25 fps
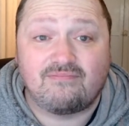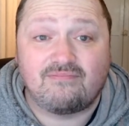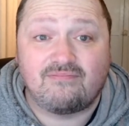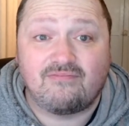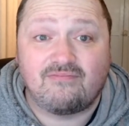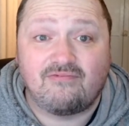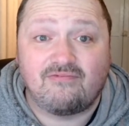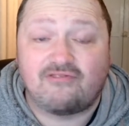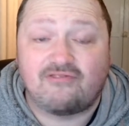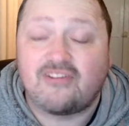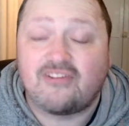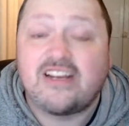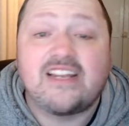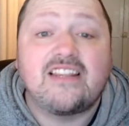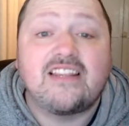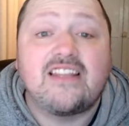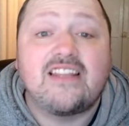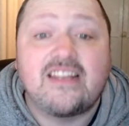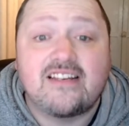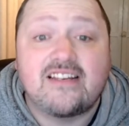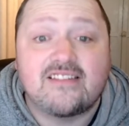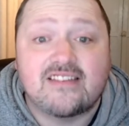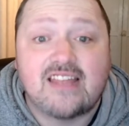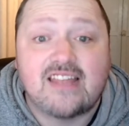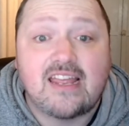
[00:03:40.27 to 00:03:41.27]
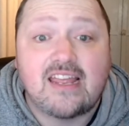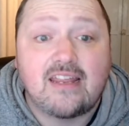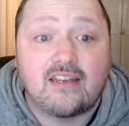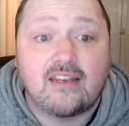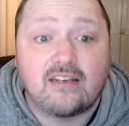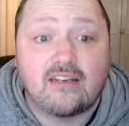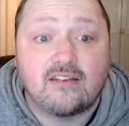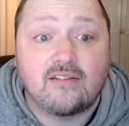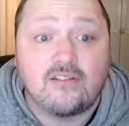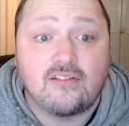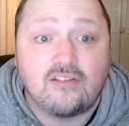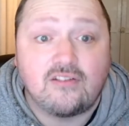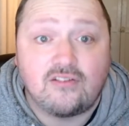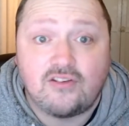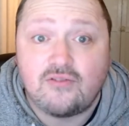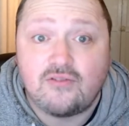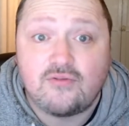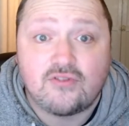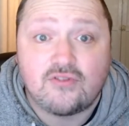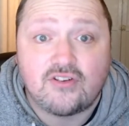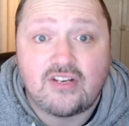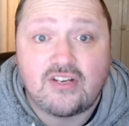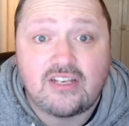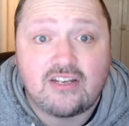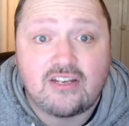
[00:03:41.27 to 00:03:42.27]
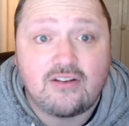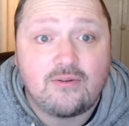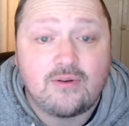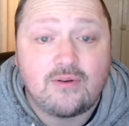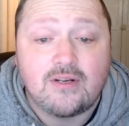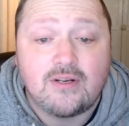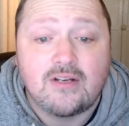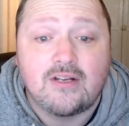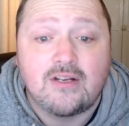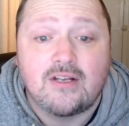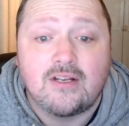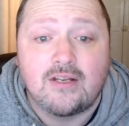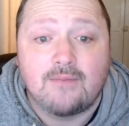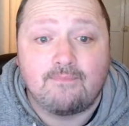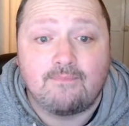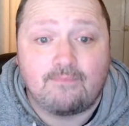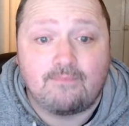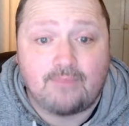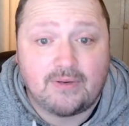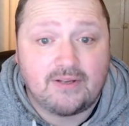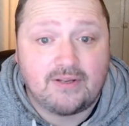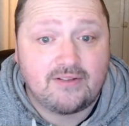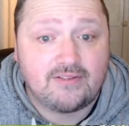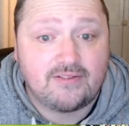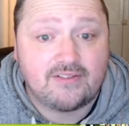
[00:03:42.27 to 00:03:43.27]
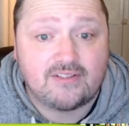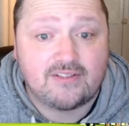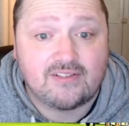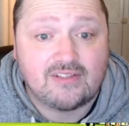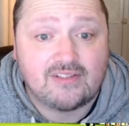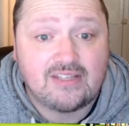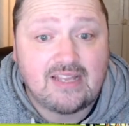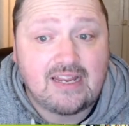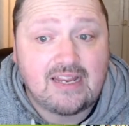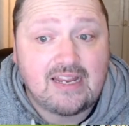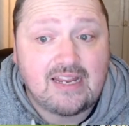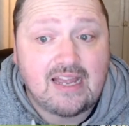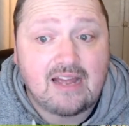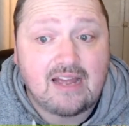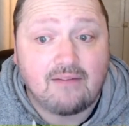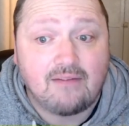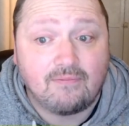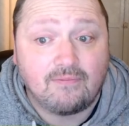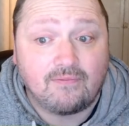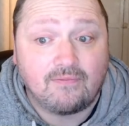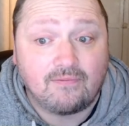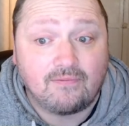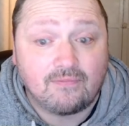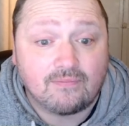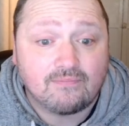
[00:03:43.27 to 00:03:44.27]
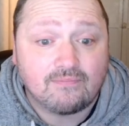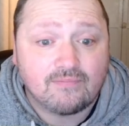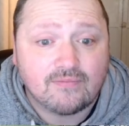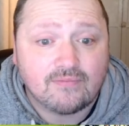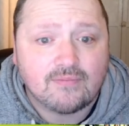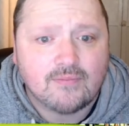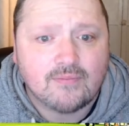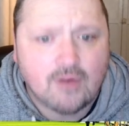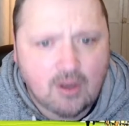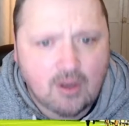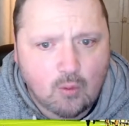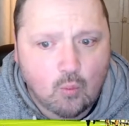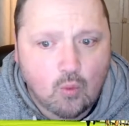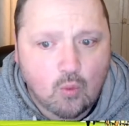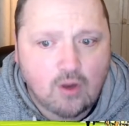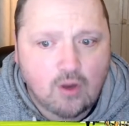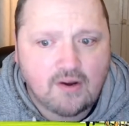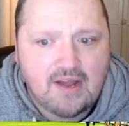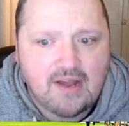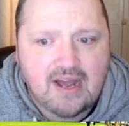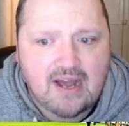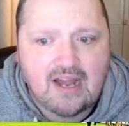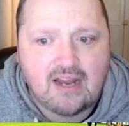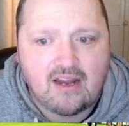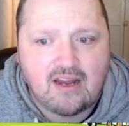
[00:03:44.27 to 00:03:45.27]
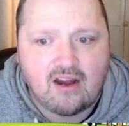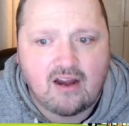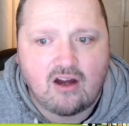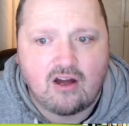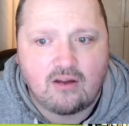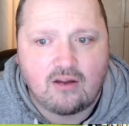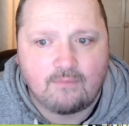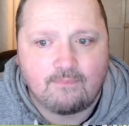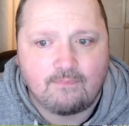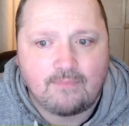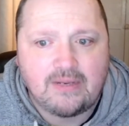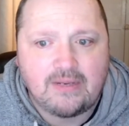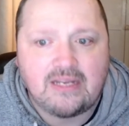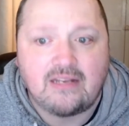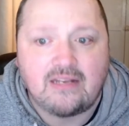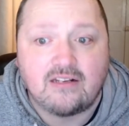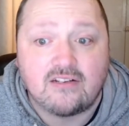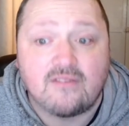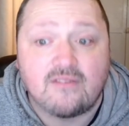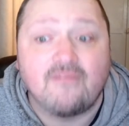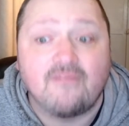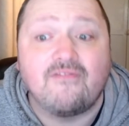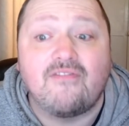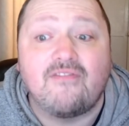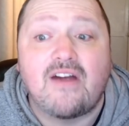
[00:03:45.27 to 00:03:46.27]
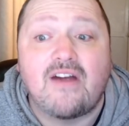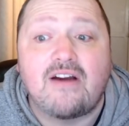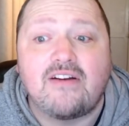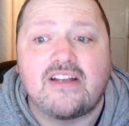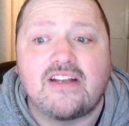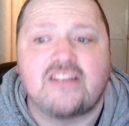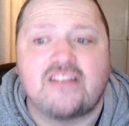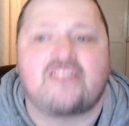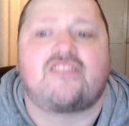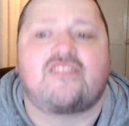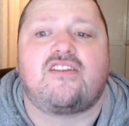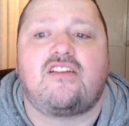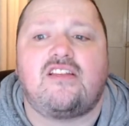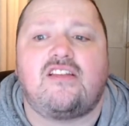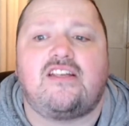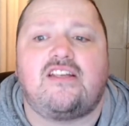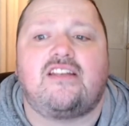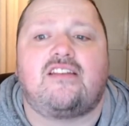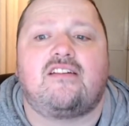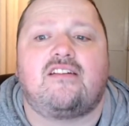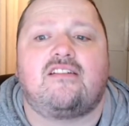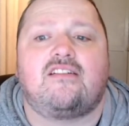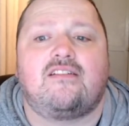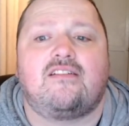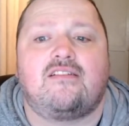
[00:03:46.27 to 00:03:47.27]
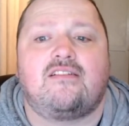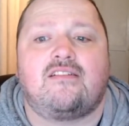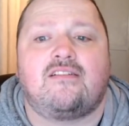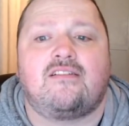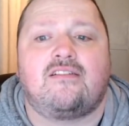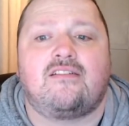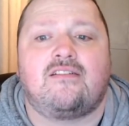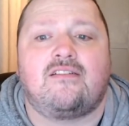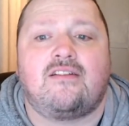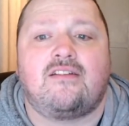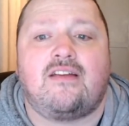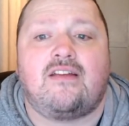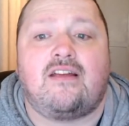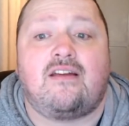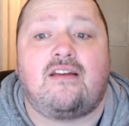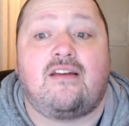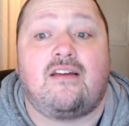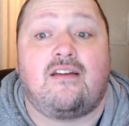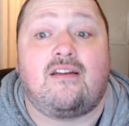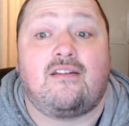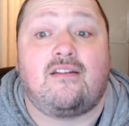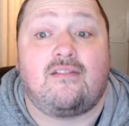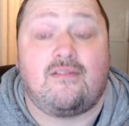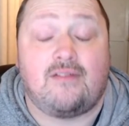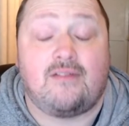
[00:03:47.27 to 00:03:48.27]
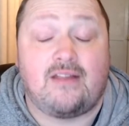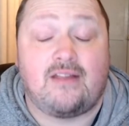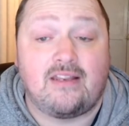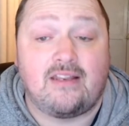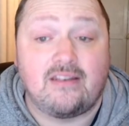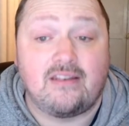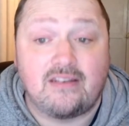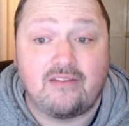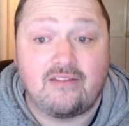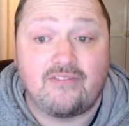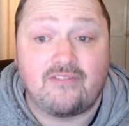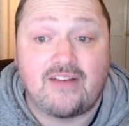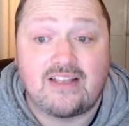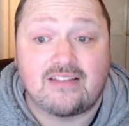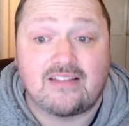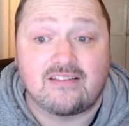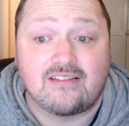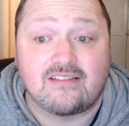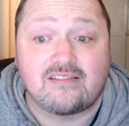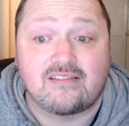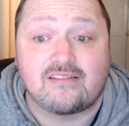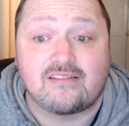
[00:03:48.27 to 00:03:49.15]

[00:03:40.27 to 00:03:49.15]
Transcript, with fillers: freely as they usually do, but they have a one eye on being very solid in defence.